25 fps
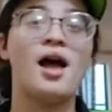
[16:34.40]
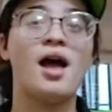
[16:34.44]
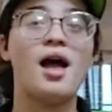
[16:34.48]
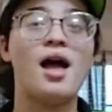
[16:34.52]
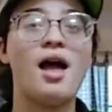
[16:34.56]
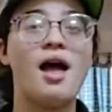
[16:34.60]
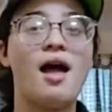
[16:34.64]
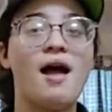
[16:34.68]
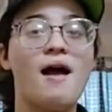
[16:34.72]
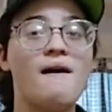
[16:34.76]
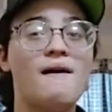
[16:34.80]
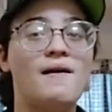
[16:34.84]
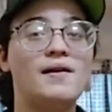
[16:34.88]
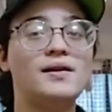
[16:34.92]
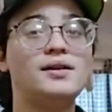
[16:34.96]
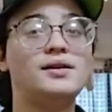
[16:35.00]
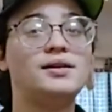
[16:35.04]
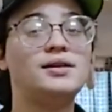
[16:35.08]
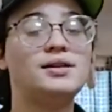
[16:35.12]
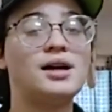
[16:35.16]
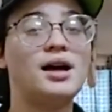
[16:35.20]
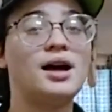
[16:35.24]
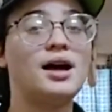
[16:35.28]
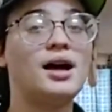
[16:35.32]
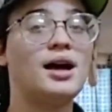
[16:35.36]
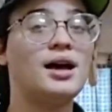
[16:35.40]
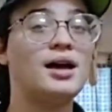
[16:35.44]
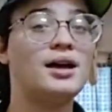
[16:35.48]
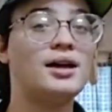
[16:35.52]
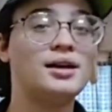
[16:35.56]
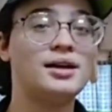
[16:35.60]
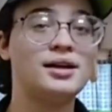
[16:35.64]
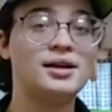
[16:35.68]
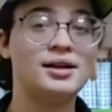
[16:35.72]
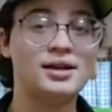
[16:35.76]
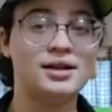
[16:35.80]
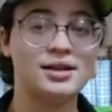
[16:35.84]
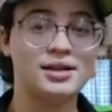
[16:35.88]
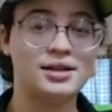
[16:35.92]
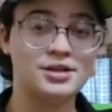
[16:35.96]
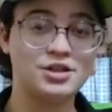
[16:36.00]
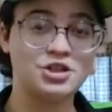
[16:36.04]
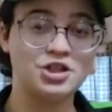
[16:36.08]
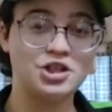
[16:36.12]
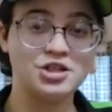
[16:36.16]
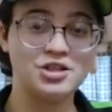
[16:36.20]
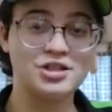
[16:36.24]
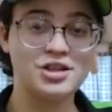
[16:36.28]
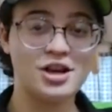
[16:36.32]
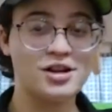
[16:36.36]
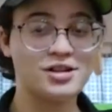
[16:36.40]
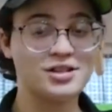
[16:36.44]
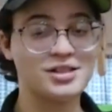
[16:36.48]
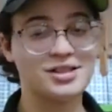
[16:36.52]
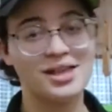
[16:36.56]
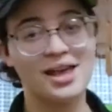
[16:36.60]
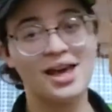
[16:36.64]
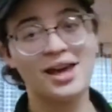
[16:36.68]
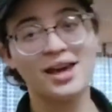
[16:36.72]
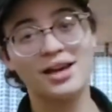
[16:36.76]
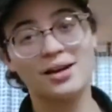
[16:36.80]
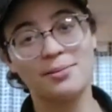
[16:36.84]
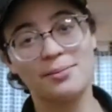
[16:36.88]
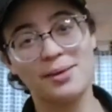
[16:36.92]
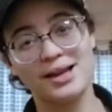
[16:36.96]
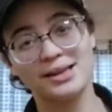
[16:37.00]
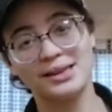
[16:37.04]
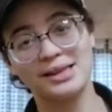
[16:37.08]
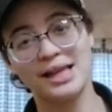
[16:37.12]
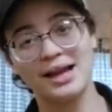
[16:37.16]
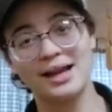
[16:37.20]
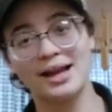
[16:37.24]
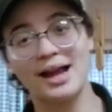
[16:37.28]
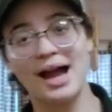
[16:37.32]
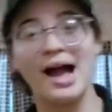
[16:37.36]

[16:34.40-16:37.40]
and she starts thinking about that